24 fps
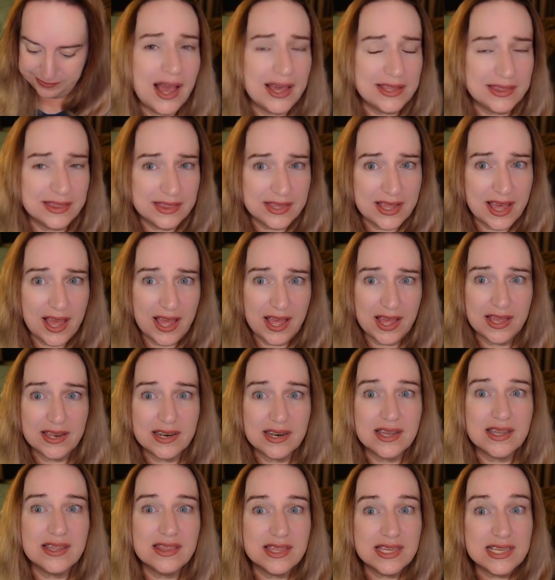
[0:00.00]
And
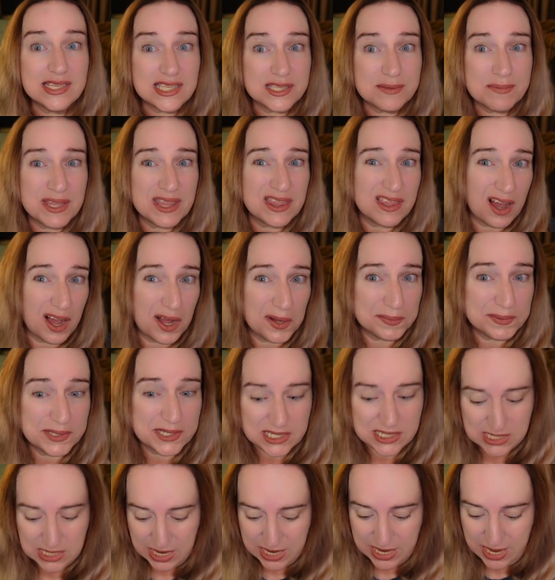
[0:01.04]
then these Smith
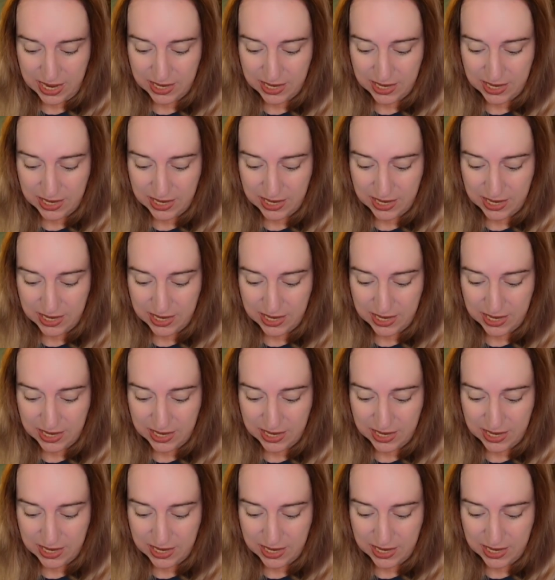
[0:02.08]
Optics I